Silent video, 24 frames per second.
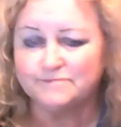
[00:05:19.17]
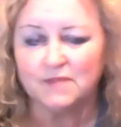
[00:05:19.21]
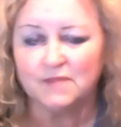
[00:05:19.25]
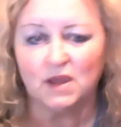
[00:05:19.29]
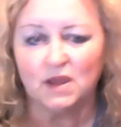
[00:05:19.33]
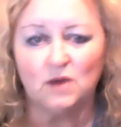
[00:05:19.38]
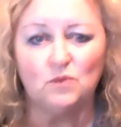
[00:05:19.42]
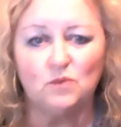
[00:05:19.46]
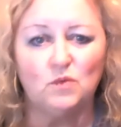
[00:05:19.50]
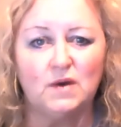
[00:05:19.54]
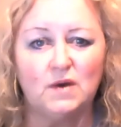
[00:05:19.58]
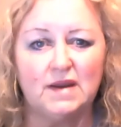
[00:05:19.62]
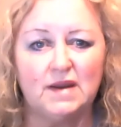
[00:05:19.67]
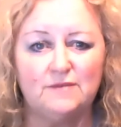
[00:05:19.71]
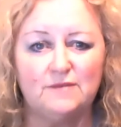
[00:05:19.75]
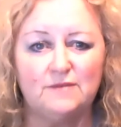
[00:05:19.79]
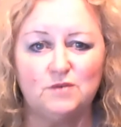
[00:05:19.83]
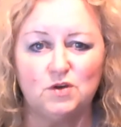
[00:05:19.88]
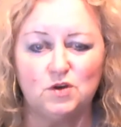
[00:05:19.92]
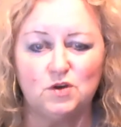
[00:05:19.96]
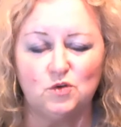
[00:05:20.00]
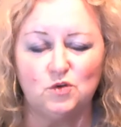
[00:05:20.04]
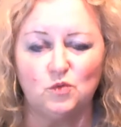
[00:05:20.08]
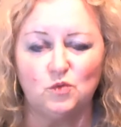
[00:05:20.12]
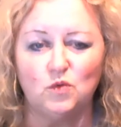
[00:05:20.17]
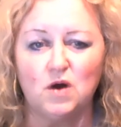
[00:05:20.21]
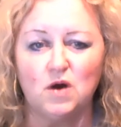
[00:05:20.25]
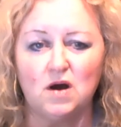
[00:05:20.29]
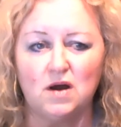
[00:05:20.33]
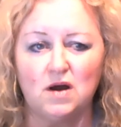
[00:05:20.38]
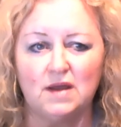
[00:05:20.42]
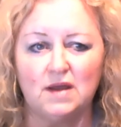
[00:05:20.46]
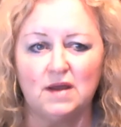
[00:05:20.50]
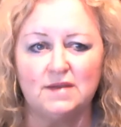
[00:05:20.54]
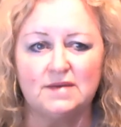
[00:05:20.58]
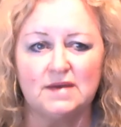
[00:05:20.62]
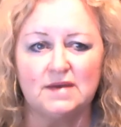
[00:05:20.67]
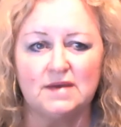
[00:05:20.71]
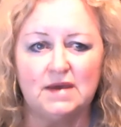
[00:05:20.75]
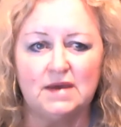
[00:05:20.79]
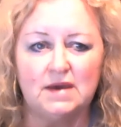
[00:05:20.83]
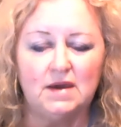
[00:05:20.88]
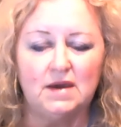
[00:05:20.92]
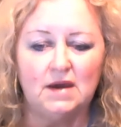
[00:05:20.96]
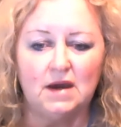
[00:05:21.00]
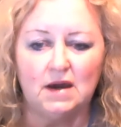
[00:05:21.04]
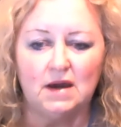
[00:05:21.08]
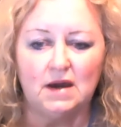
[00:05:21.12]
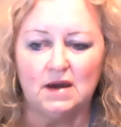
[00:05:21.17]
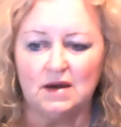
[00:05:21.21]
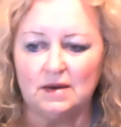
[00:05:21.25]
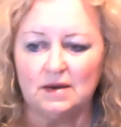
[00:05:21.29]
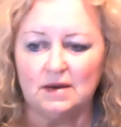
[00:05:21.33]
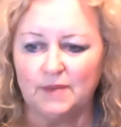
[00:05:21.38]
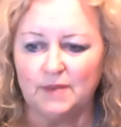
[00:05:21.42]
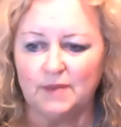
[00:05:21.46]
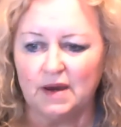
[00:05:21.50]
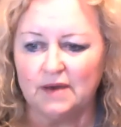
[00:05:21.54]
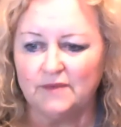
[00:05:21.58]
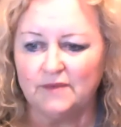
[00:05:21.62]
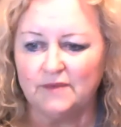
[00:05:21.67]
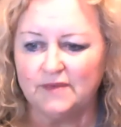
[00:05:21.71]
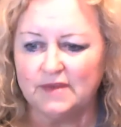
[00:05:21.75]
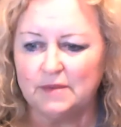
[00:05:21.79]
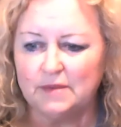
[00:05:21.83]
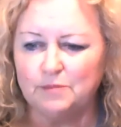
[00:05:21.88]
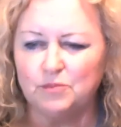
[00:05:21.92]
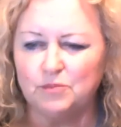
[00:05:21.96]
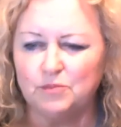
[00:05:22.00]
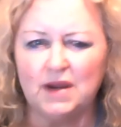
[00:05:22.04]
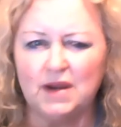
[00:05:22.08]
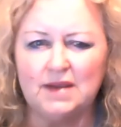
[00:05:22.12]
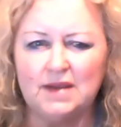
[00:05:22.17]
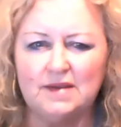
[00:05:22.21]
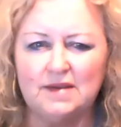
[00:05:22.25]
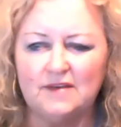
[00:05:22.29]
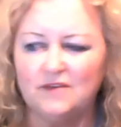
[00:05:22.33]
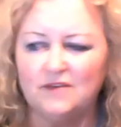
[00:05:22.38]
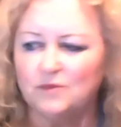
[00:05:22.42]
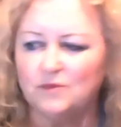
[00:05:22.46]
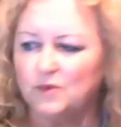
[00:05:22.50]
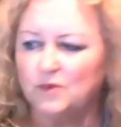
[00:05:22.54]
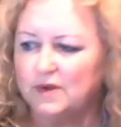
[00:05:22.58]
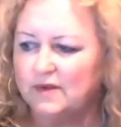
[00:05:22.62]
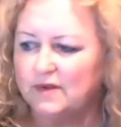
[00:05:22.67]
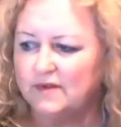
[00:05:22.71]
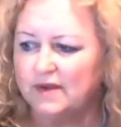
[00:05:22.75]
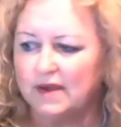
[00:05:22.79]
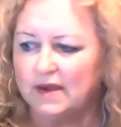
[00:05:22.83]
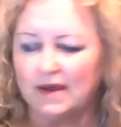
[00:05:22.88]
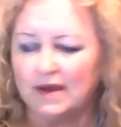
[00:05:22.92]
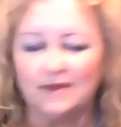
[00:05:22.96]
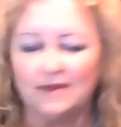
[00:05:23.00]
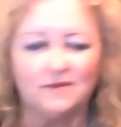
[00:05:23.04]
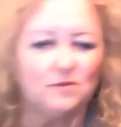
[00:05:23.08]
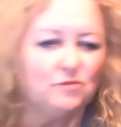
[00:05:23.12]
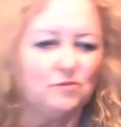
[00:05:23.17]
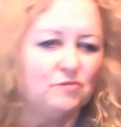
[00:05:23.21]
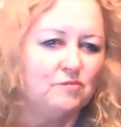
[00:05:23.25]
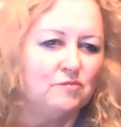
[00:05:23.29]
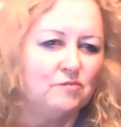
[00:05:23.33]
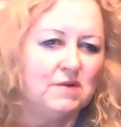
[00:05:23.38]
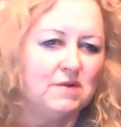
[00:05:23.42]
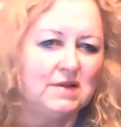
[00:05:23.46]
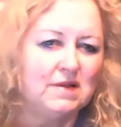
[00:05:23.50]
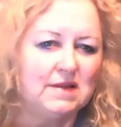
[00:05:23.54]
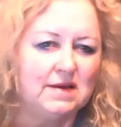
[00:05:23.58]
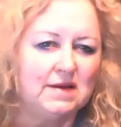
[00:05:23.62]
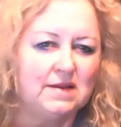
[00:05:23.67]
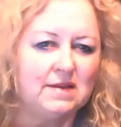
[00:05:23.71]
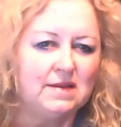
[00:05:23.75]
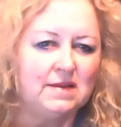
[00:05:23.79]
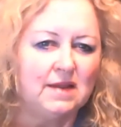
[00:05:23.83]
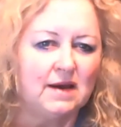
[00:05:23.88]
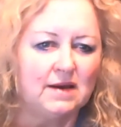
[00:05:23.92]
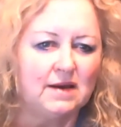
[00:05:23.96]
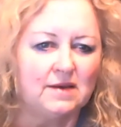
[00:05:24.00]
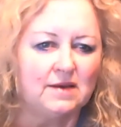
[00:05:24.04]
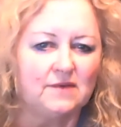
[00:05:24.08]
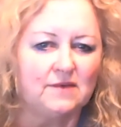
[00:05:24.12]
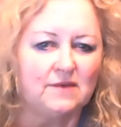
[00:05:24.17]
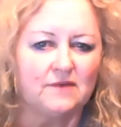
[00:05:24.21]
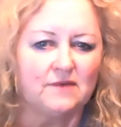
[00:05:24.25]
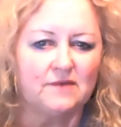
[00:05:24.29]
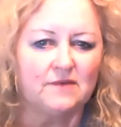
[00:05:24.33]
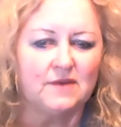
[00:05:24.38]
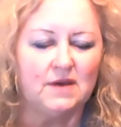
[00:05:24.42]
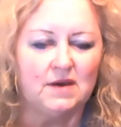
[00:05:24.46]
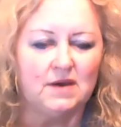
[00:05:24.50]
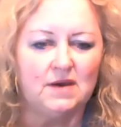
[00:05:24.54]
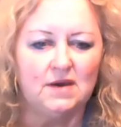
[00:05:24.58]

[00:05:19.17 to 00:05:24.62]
whatever you want. I've seen Brandy Swayze has a really nice